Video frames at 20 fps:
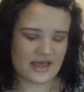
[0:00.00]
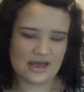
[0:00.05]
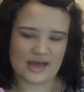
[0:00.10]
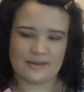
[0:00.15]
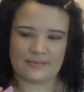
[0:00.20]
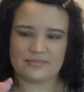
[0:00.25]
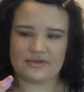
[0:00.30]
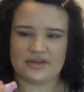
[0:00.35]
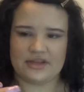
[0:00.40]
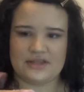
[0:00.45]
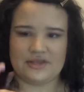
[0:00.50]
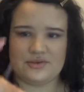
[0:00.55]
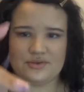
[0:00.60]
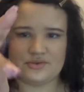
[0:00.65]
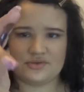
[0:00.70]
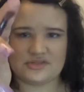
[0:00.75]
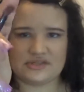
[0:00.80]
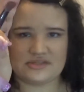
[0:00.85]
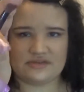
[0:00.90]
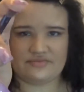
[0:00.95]
I'm going to
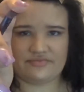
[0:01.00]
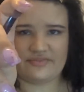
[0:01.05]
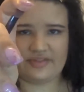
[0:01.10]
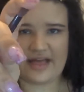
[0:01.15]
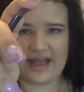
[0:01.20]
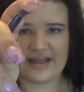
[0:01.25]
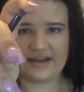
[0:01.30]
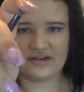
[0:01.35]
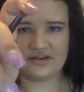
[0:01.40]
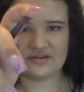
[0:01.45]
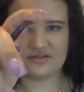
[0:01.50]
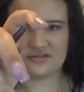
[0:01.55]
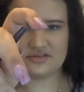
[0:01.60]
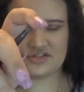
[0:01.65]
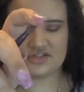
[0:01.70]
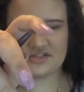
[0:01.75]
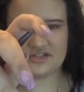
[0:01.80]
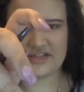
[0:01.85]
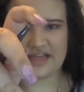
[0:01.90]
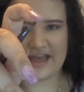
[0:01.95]
use this flat
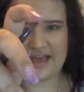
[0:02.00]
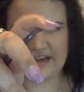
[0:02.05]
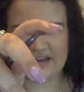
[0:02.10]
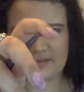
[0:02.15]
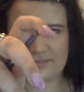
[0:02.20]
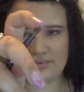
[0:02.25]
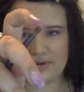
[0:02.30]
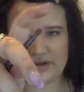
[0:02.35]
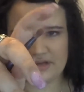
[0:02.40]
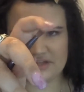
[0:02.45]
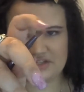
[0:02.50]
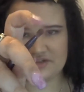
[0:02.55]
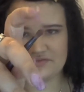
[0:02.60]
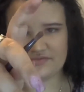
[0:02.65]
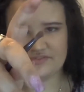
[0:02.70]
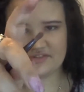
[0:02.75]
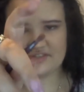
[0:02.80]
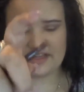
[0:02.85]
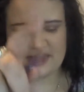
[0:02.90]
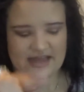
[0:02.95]
sided brush
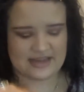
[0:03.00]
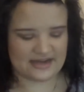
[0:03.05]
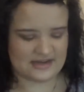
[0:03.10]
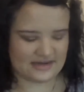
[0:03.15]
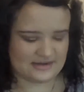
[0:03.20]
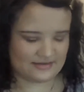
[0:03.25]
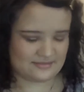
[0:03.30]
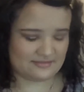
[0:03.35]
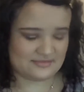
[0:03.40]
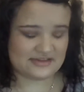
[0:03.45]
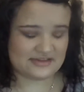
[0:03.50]
of side of it.